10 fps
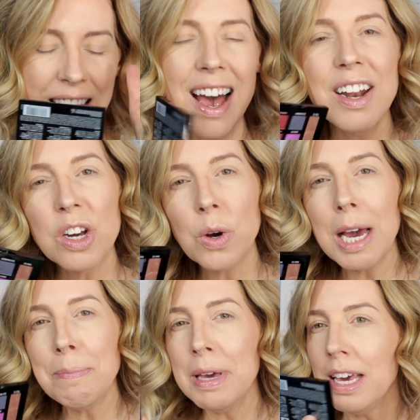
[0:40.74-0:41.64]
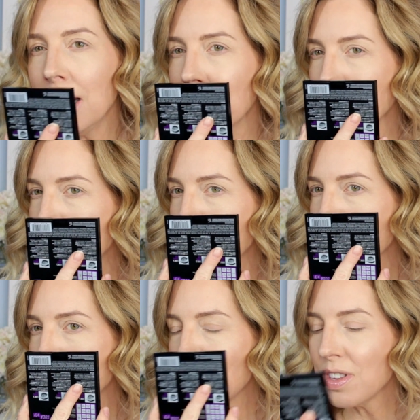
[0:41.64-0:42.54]
kind of grapey,
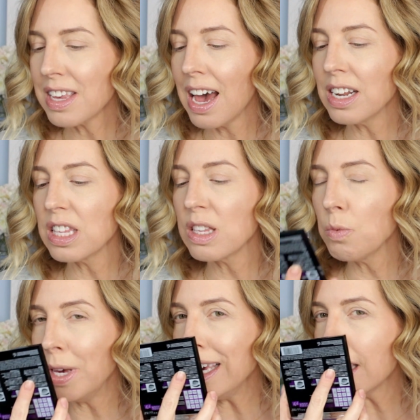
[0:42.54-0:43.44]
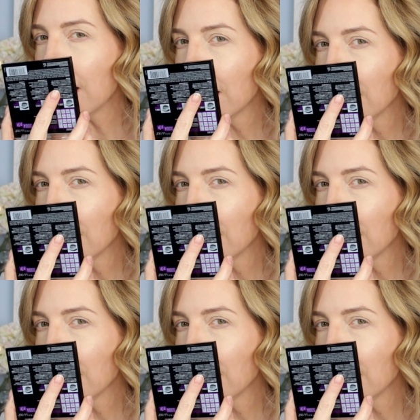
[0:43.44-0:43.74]
just kind of sweet.